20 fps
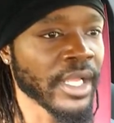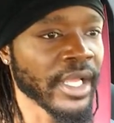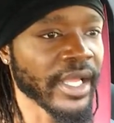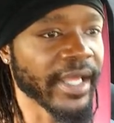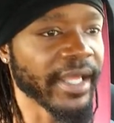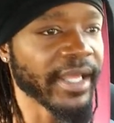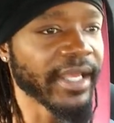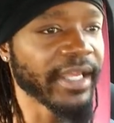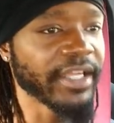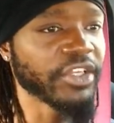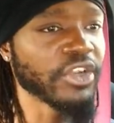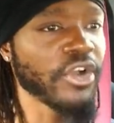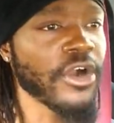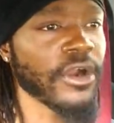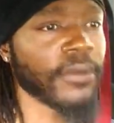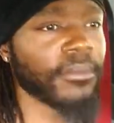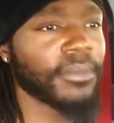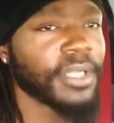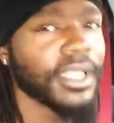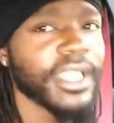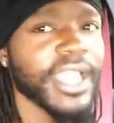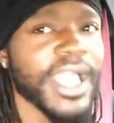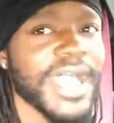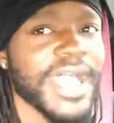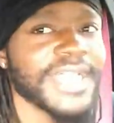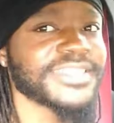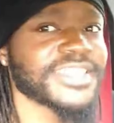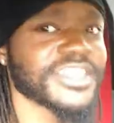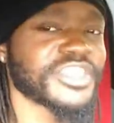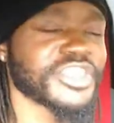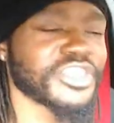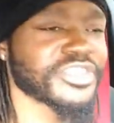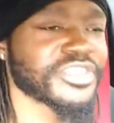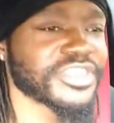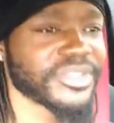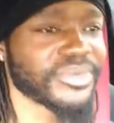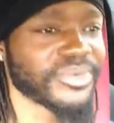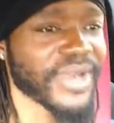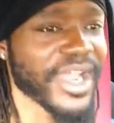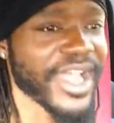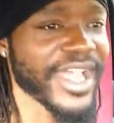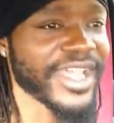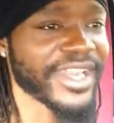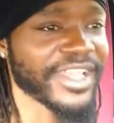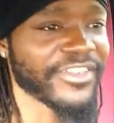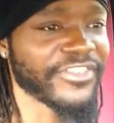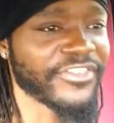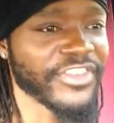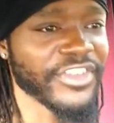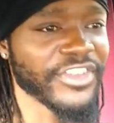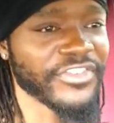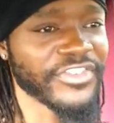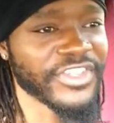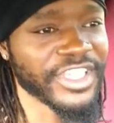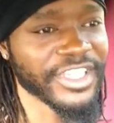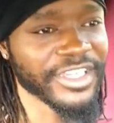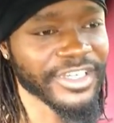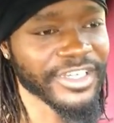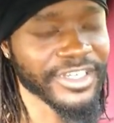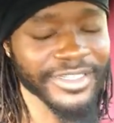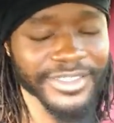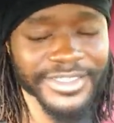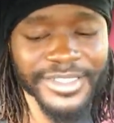And normally, I just usually ride in 5th gear.